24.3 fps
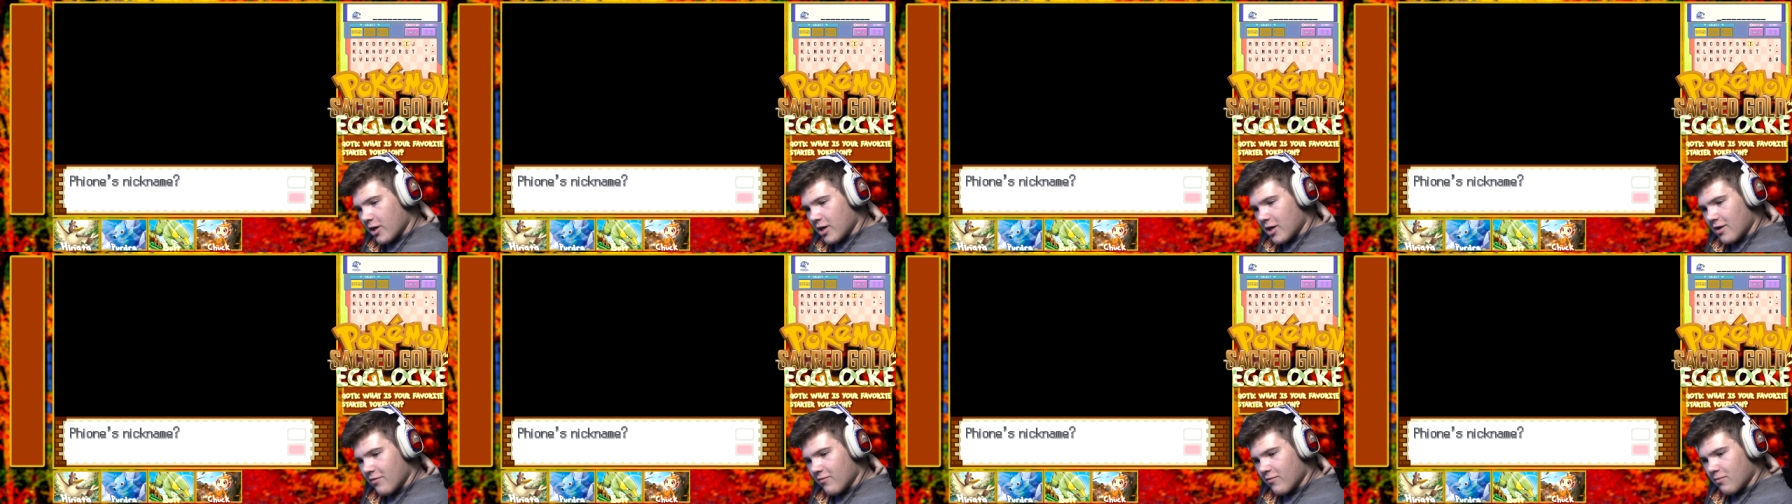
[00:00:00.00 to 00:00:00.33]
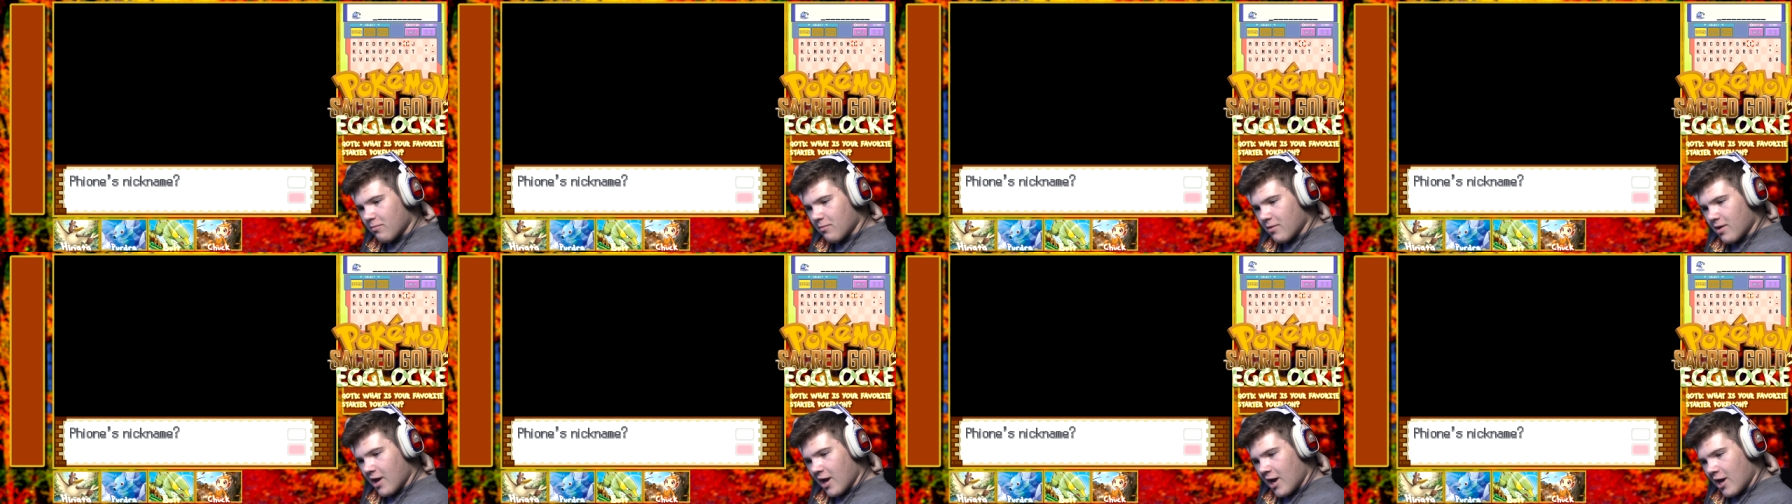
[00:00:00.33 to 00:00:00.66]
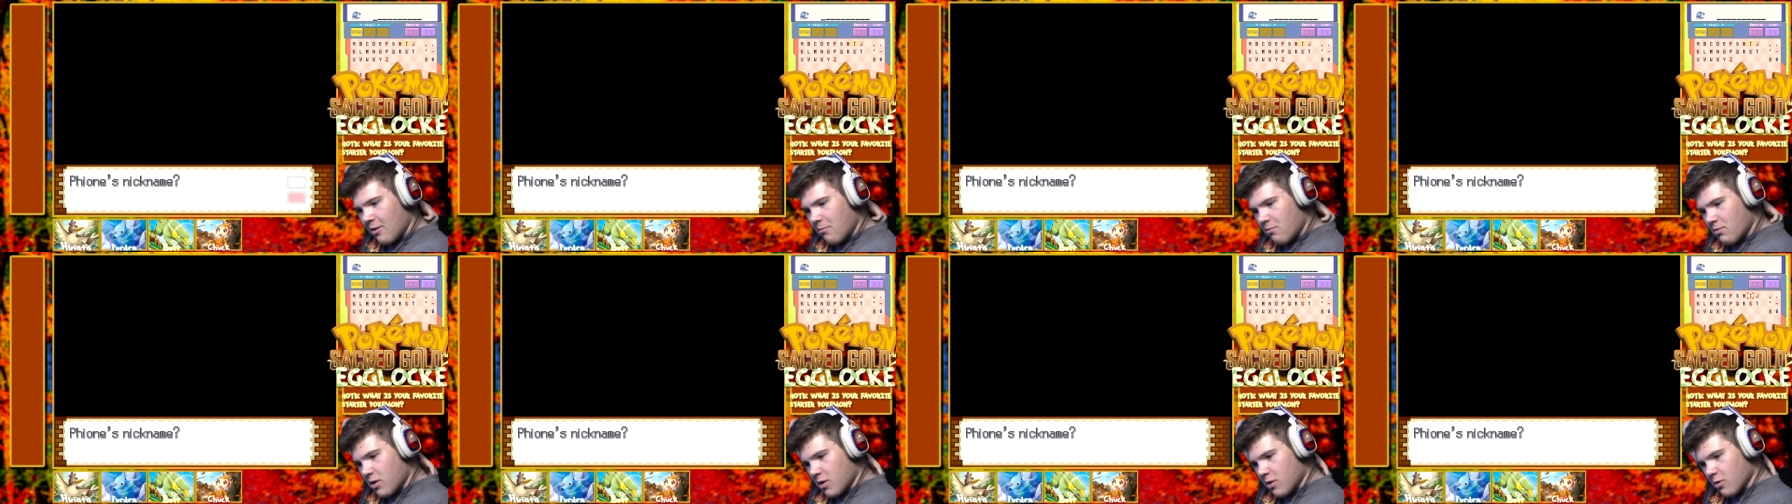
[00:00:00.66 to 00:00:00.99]
even
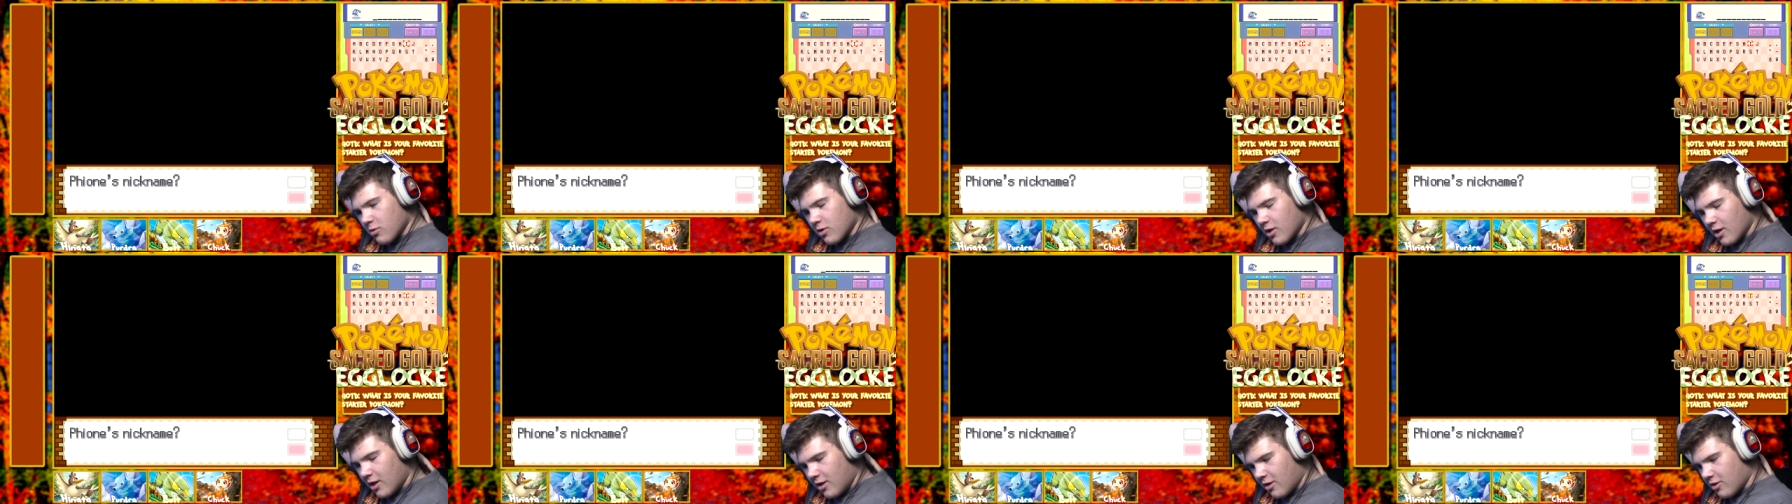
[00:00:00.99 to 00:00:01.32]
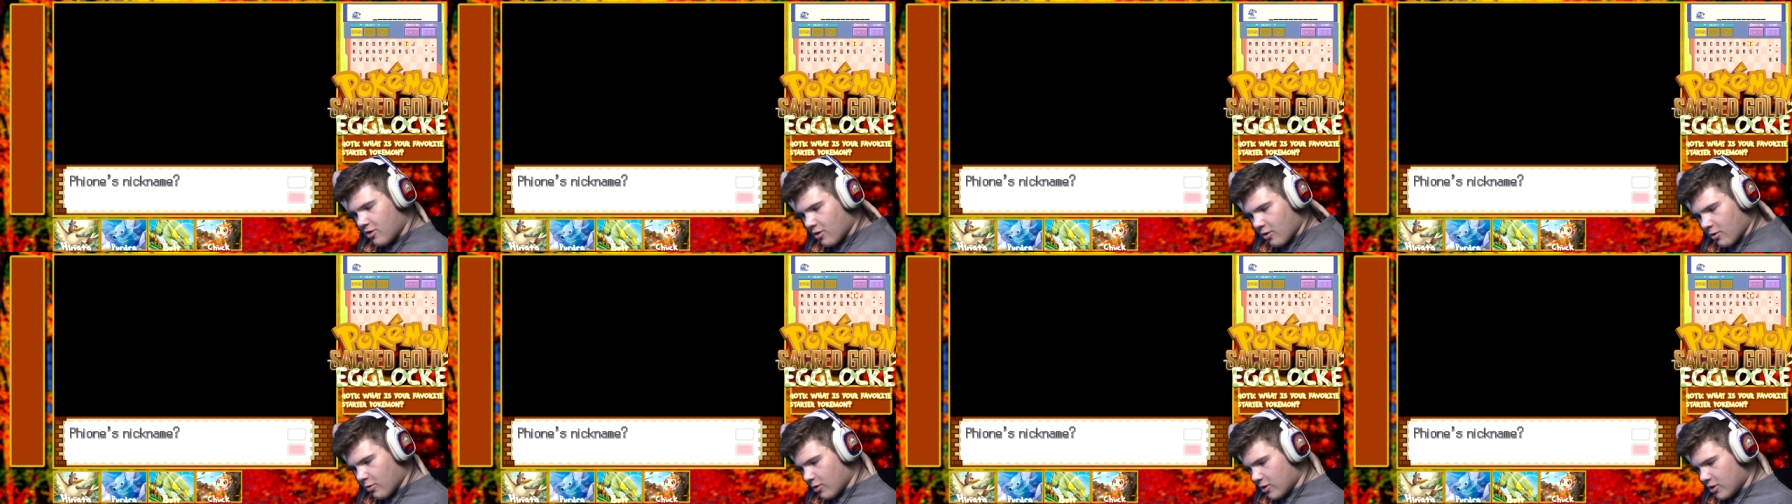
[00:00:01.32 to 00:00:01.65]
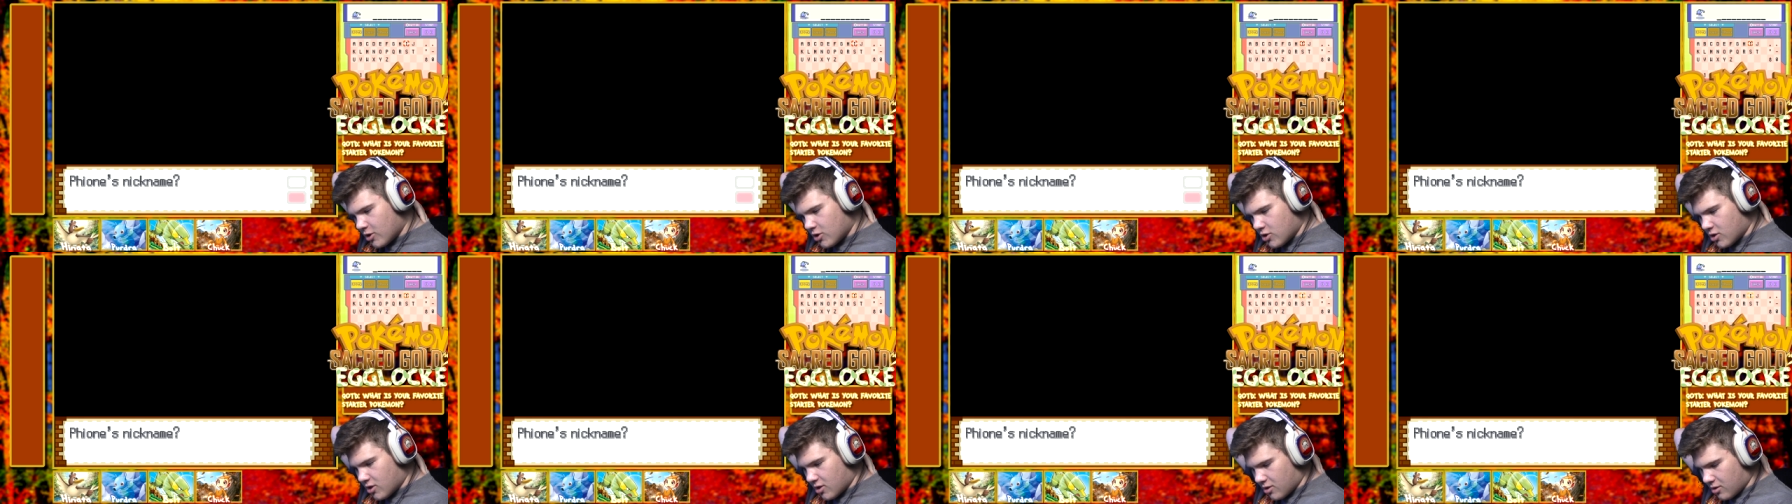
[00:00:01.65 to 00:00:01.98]
name you? That's the
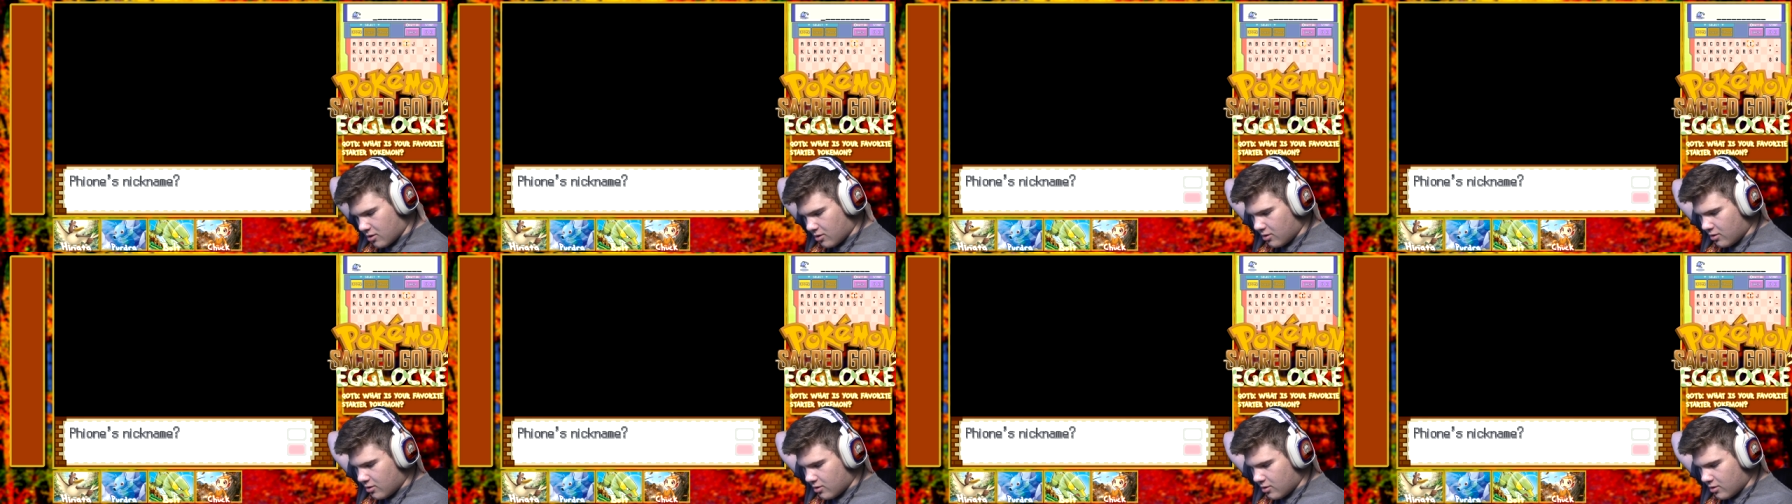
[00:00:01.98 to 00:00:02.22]
question.